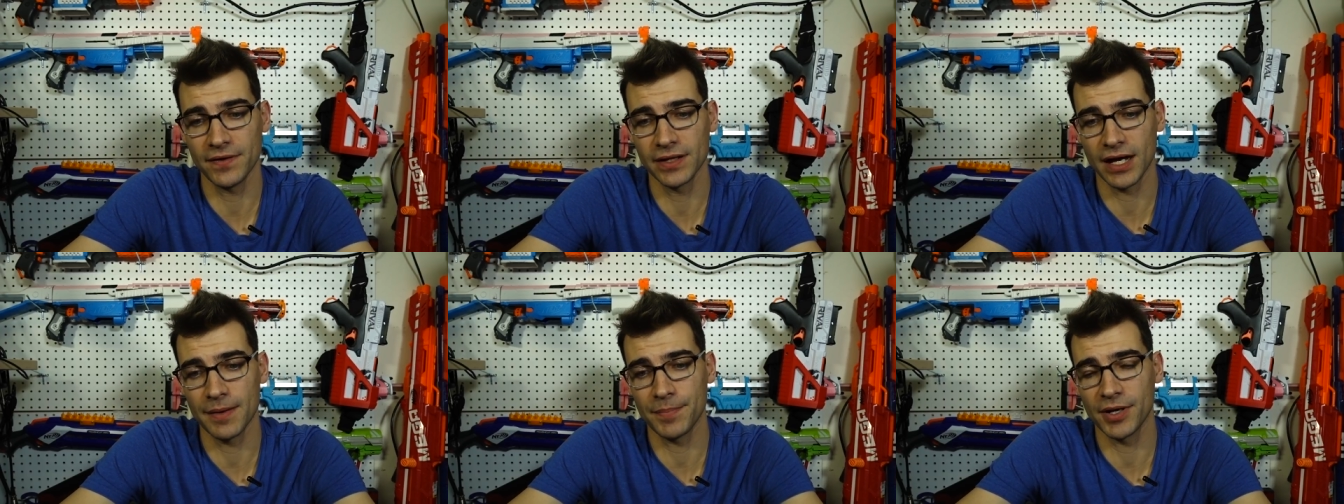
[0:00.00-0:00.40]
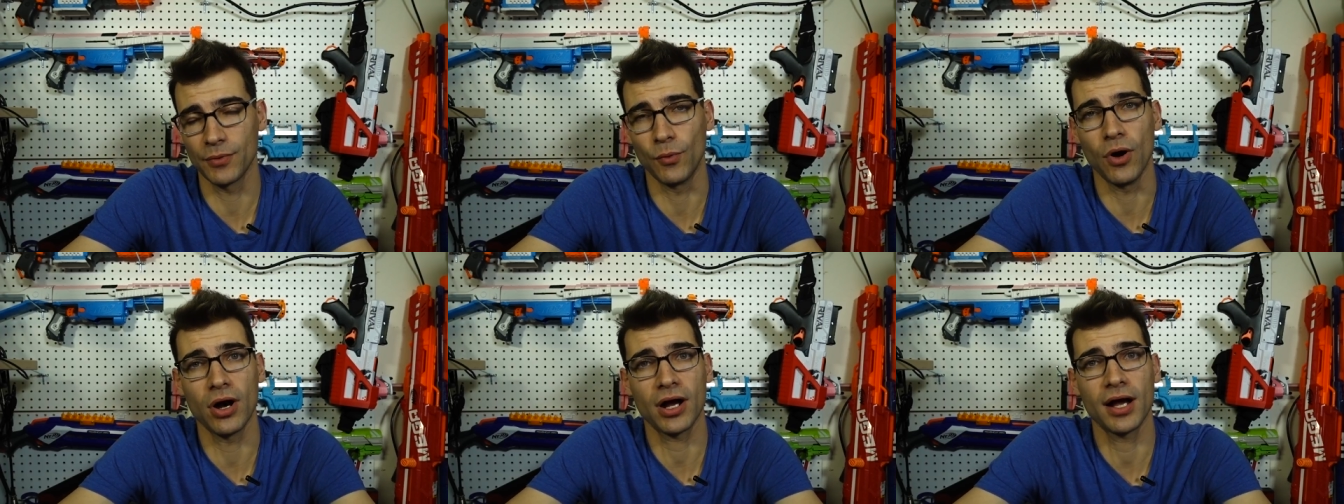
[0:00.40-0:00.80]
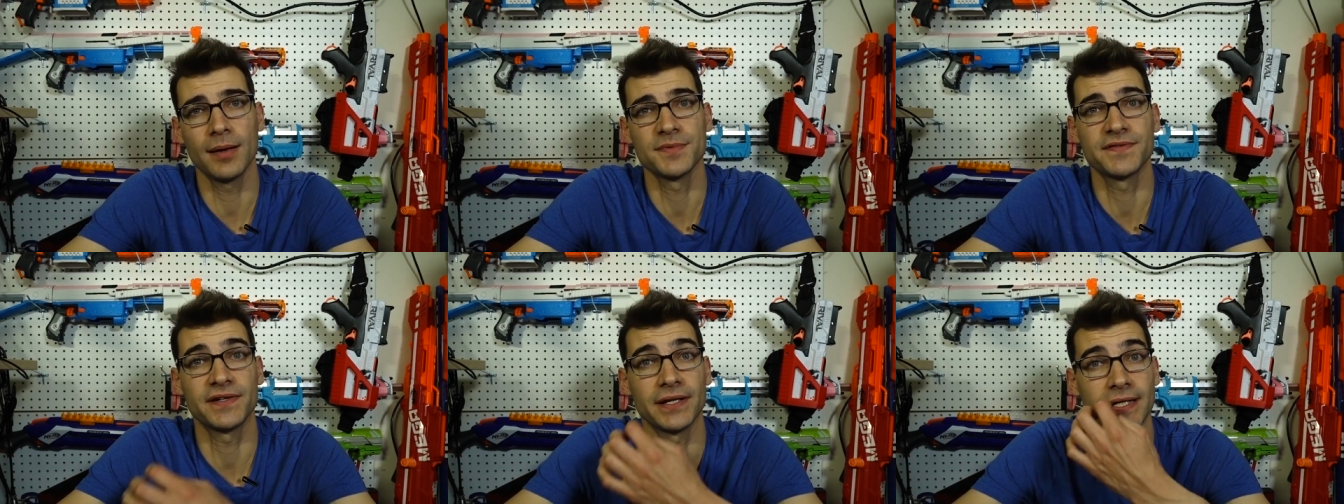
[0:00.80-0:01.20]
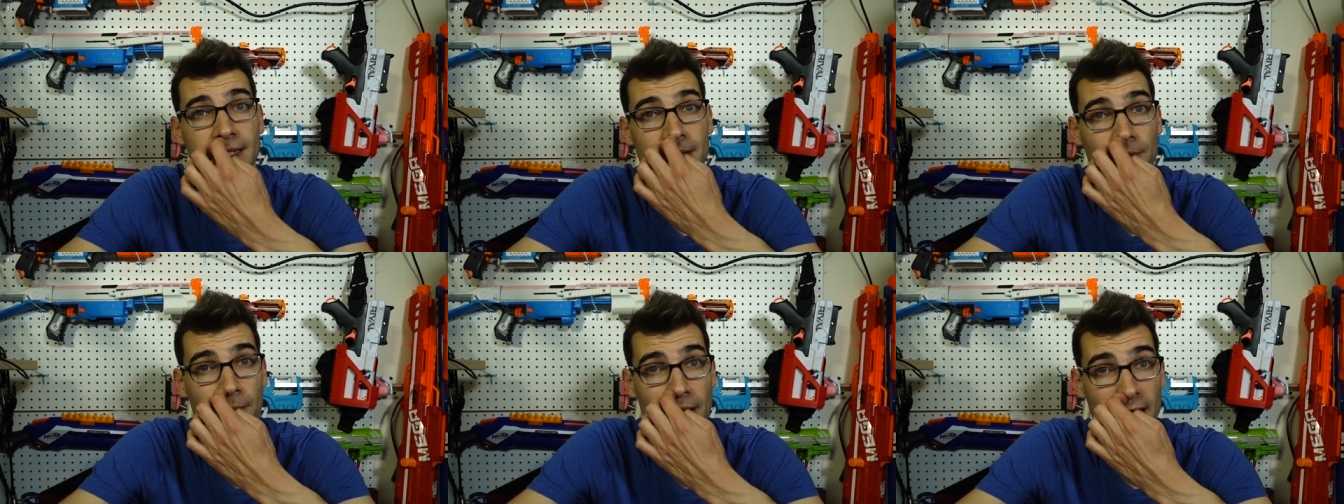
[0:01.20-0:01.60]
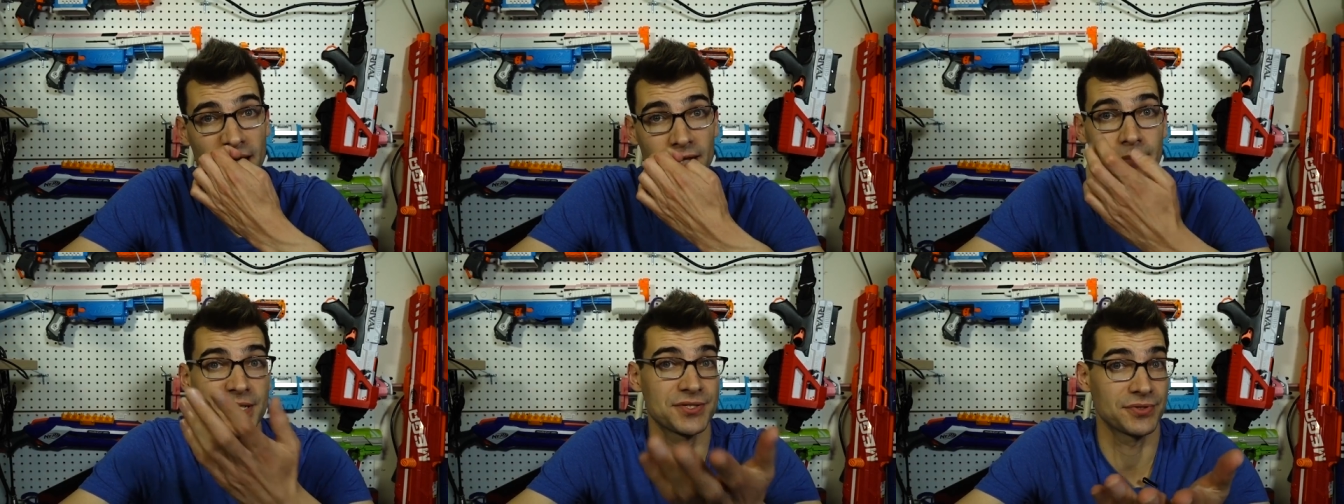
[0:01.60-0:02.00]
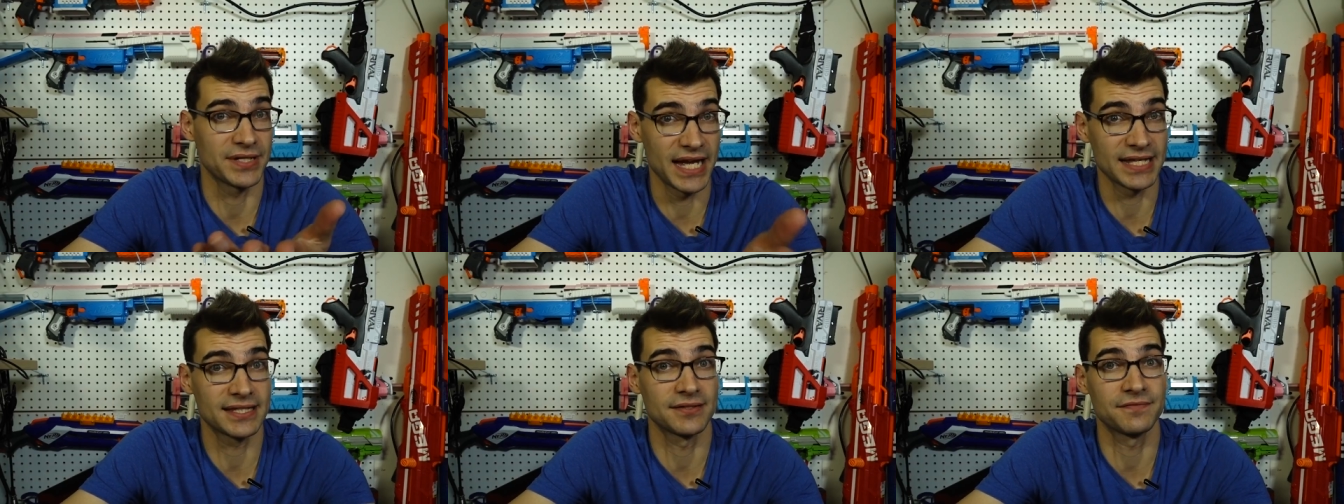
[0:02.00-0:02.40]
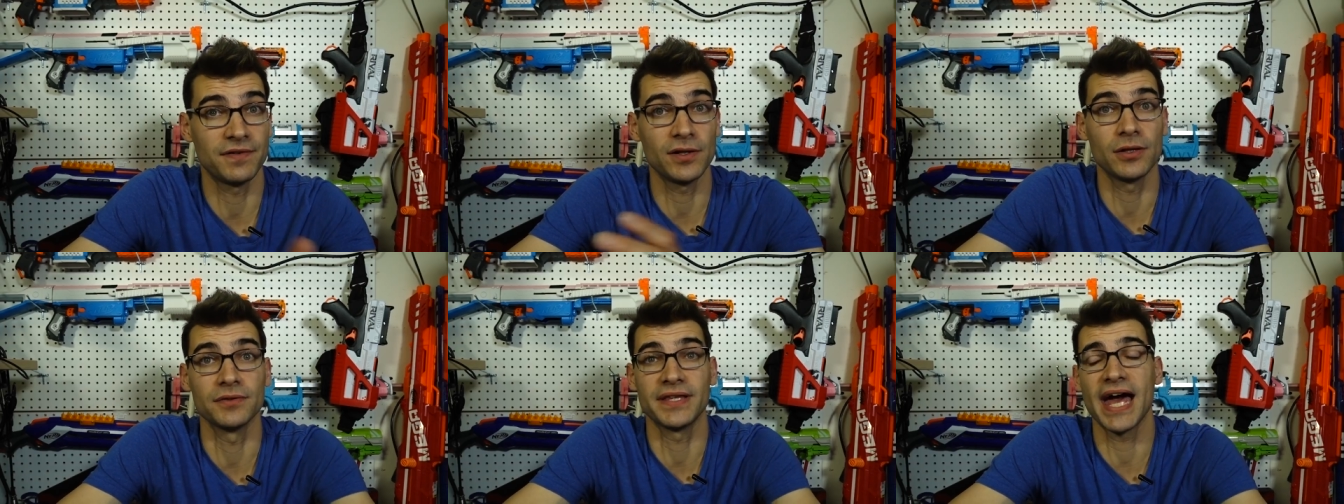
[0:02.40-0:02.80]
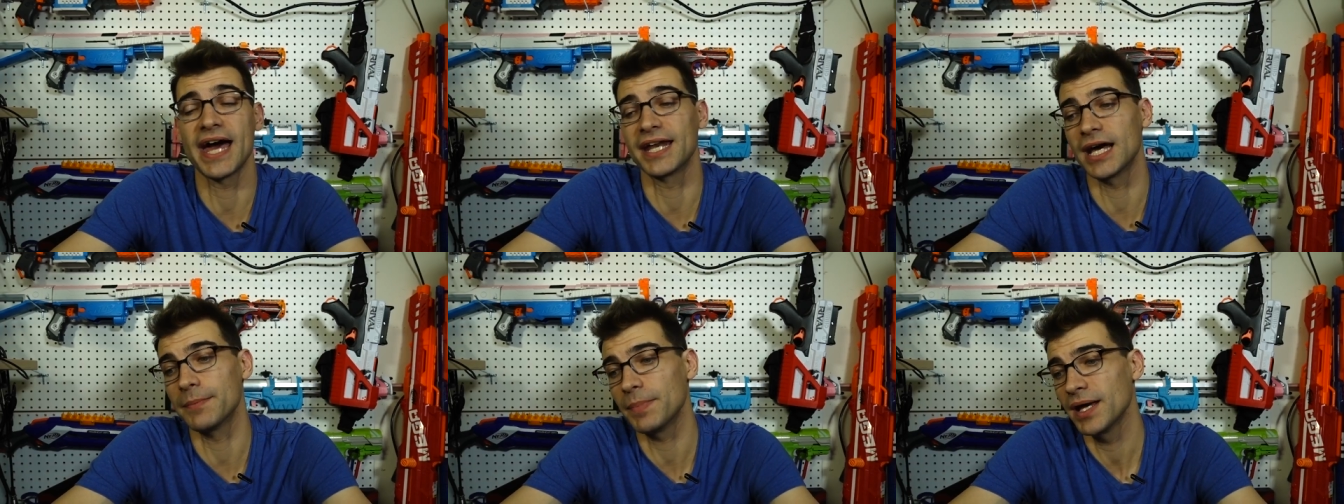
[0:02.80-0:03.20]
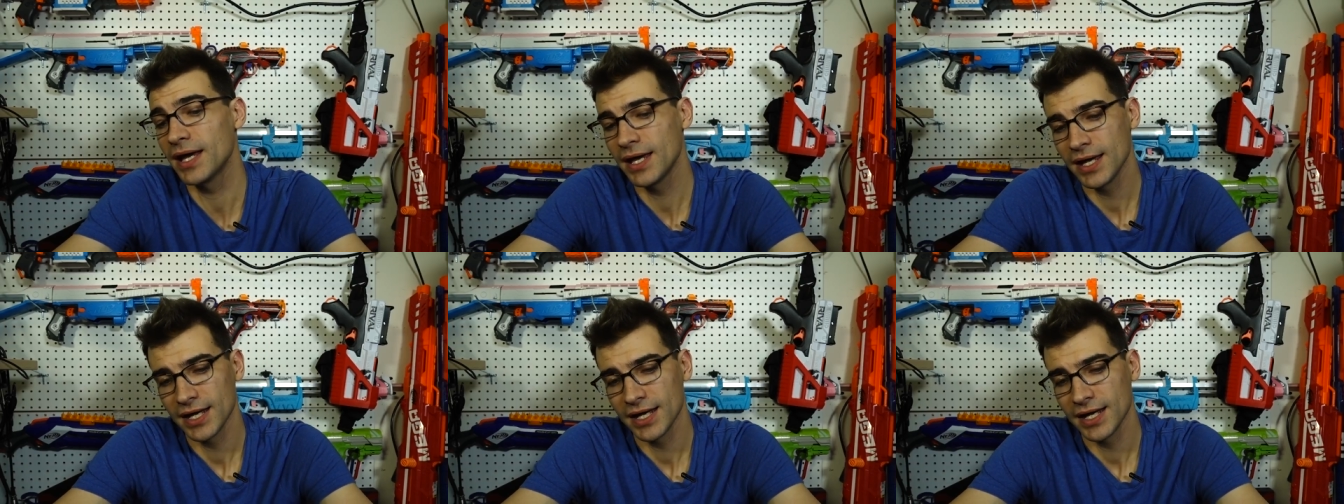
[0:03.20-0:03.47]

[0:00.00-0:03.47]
following up on Walcom's video he did a while, and Mr. Nathan followed that up.